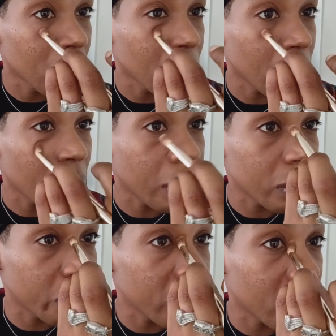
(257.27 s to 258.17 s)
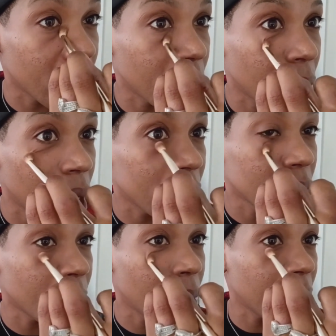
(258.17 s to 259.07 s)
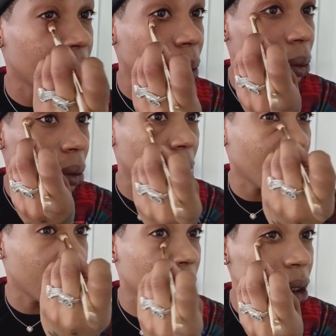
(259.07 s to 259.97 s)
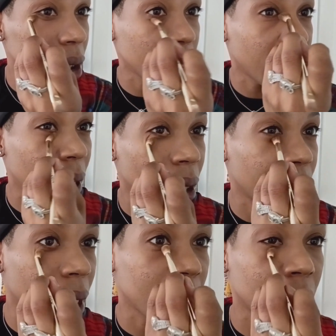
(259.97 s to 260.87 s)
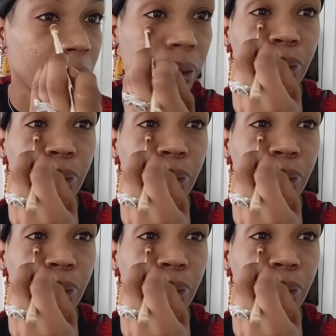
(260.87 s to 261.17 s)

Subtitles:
I don't have to put a lot of bags in my makeup, brushes in my makeup bag now.